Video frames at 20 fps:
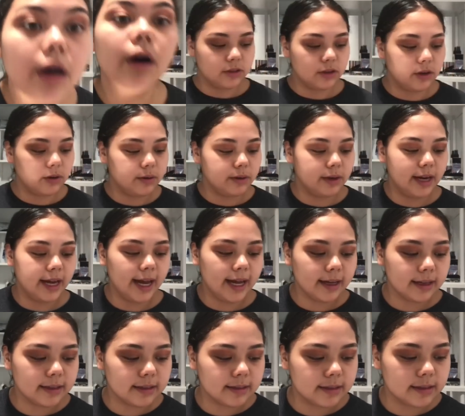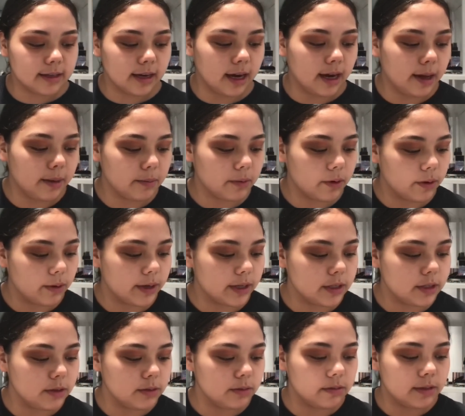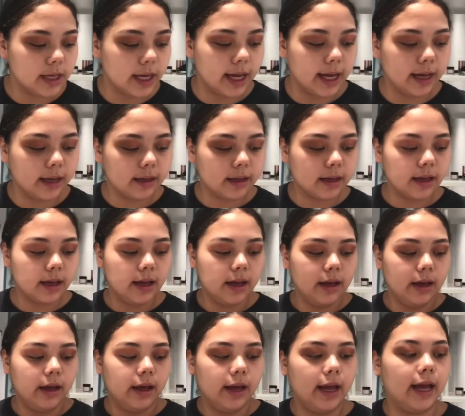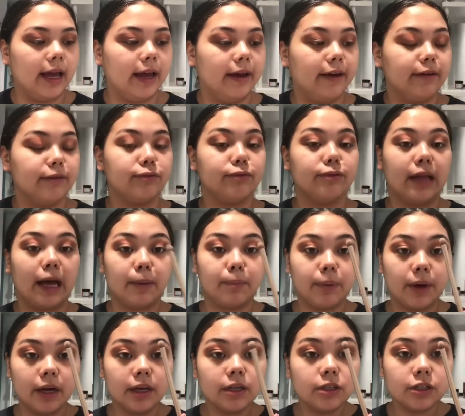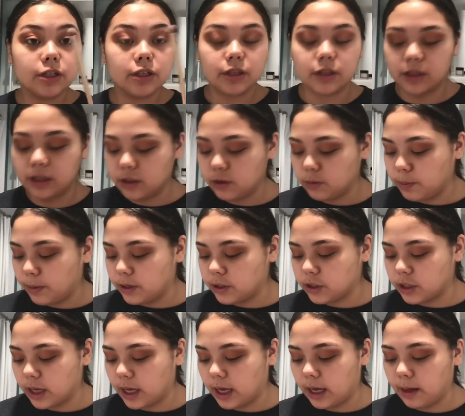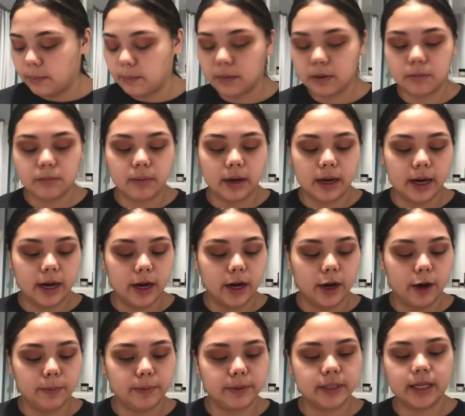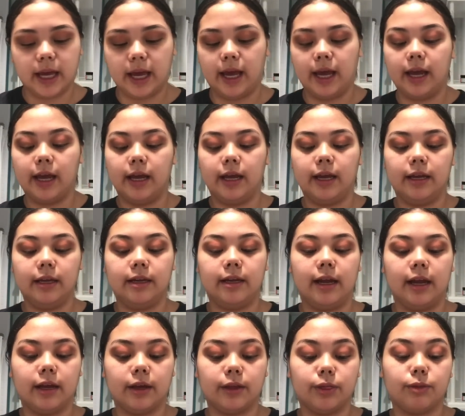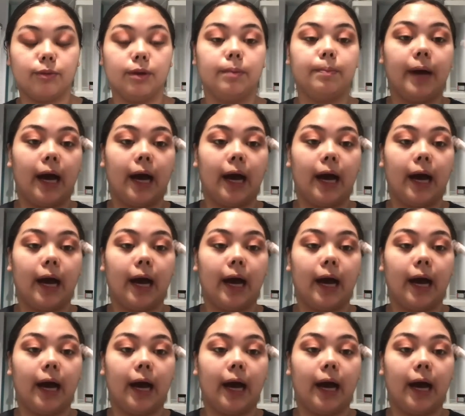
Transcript: So next I'm going to take a flat brush. This brush came in my Urban Decay Naked 3